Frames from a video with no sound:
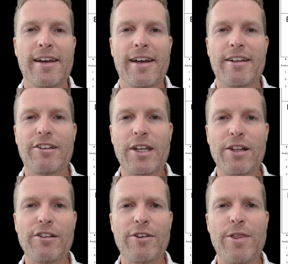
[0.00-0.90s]

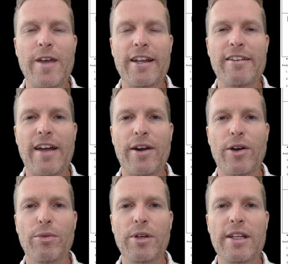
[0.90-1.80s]
Skills are things that
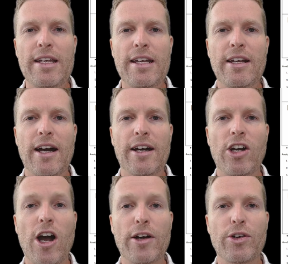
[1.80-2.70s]
are really
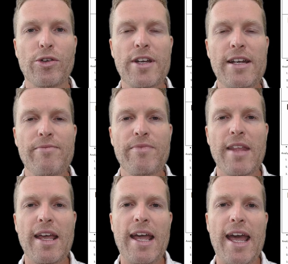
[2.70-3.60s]
concrete
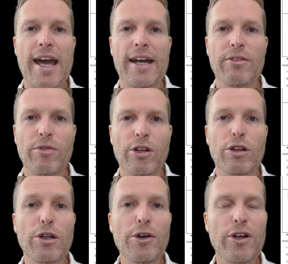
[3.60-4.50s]
and
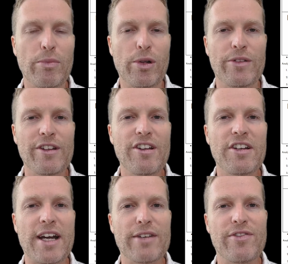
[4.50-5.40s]
learnable. This is
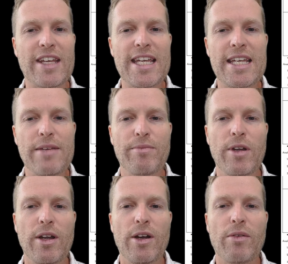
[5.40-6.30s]
kind of the key,
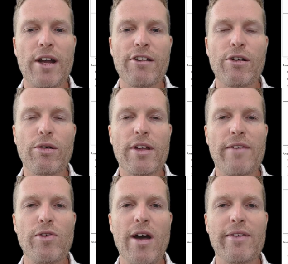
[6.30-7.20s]
right? So
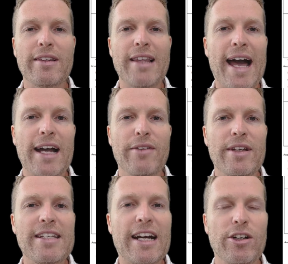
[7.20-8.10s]
if you have a lack of a
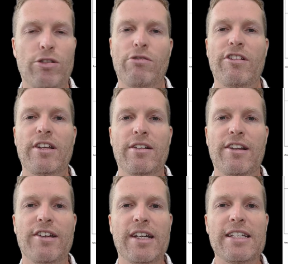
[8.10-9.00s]
technical skill,
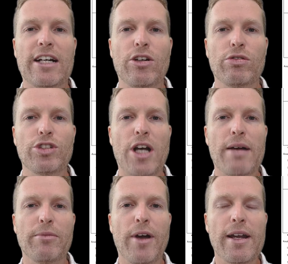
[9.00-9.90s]
let's say in a technical
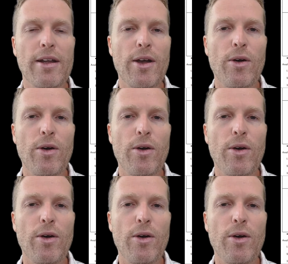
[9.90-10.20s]
job, right?